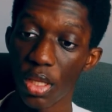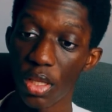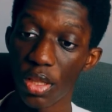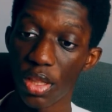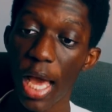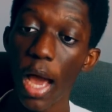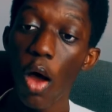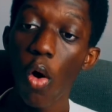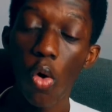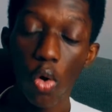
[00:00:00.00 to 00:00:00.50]

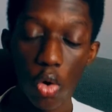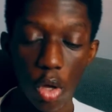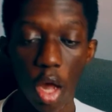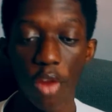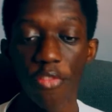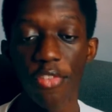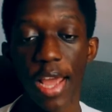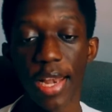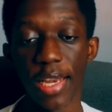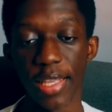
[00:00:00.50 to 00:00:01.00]
that whole
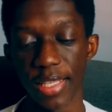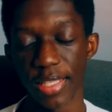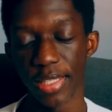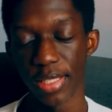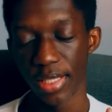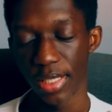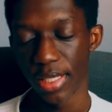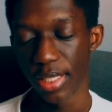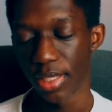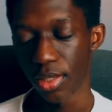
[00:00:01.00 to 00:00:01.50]
God Valley
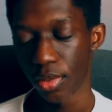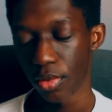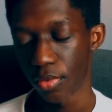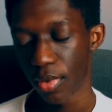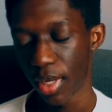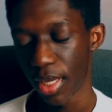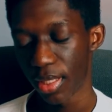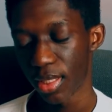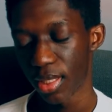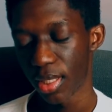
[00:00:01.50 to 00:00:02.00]
incident,
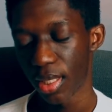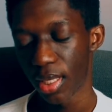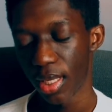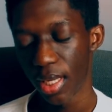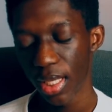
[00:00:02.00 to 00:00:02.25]
right?